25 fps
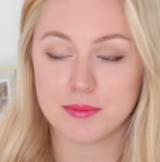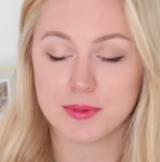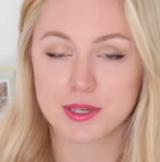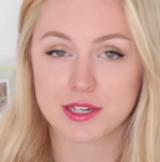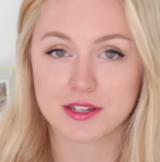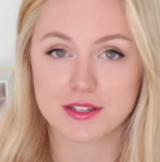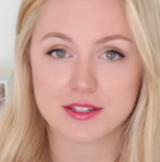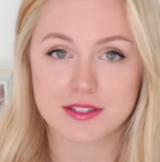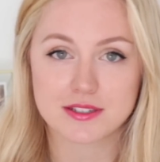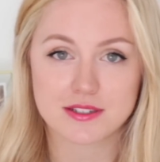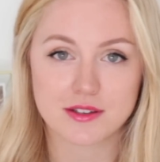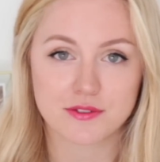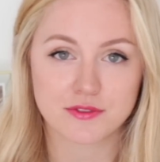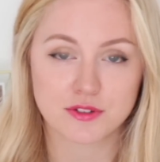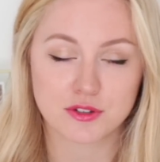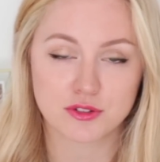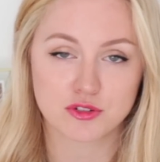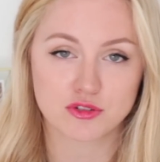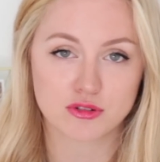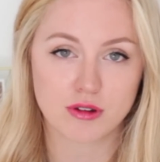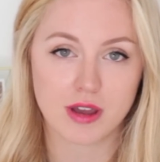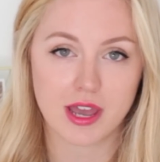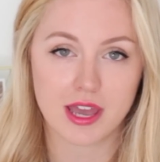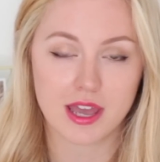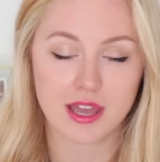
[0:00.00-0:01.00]
because of
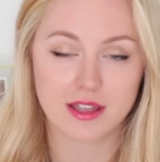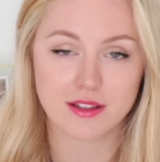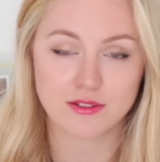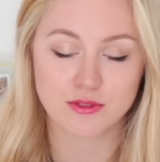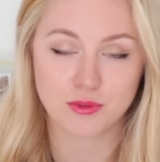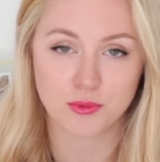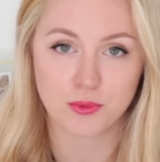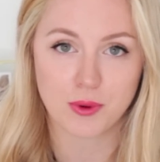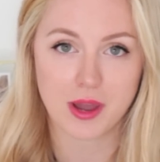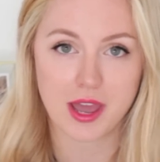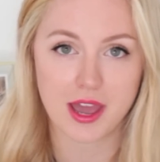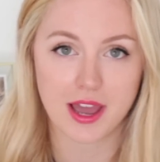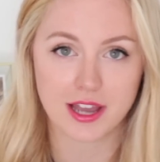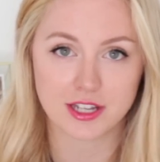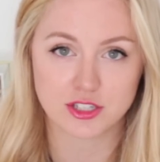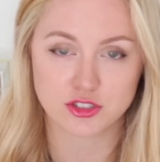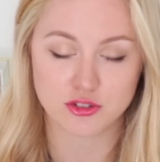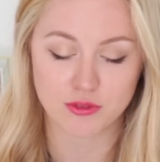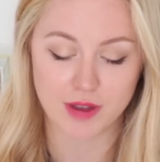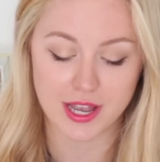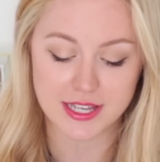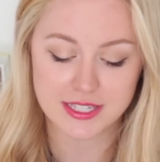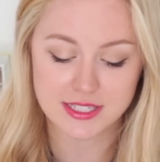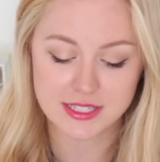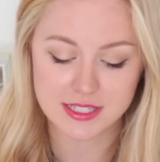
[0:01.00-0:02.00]
the way I
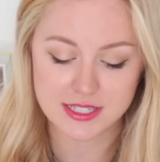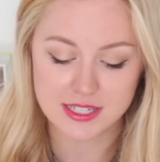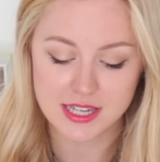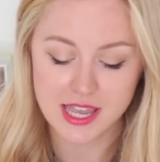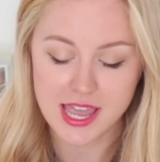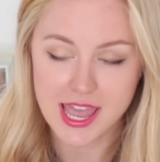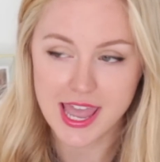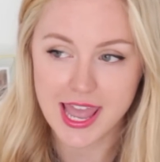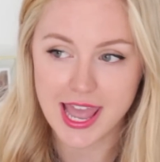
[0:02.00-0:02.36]
dressed.